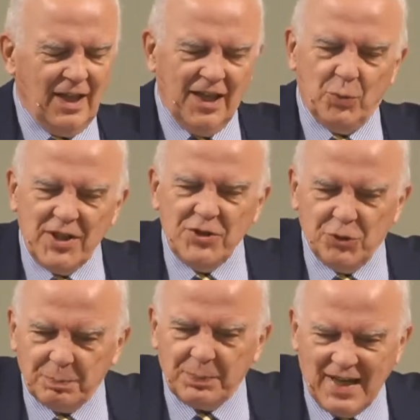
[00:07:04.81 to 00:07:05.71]
And when
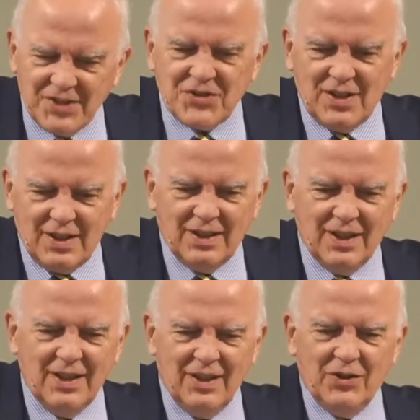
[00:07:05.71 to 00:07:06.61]
you're
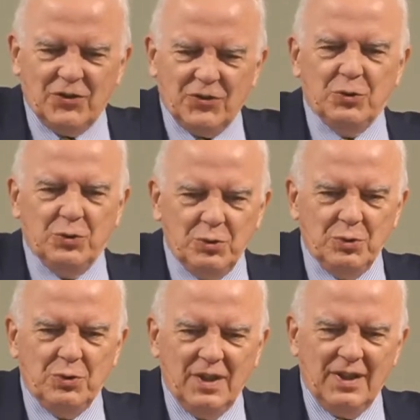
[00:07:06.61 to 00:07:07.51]
passing
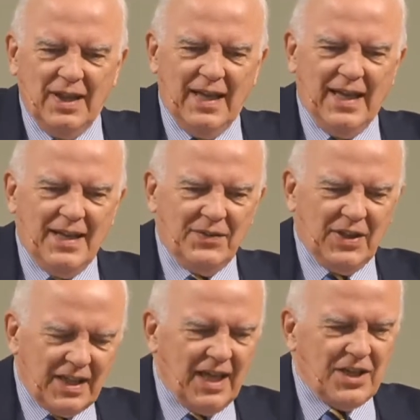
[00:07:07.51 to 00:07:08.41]
through
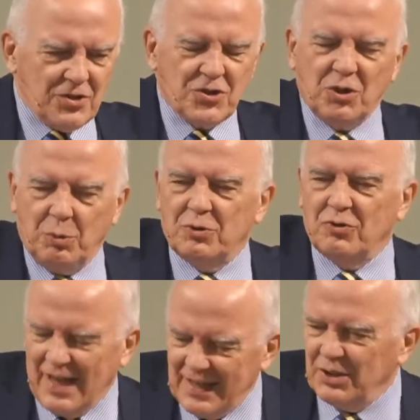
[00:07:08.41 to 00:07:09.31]
the King's
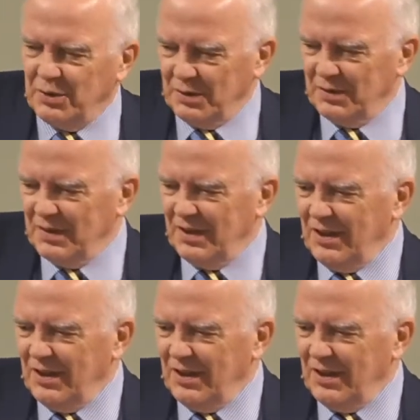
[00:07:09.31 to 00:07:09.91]
Quadrangle,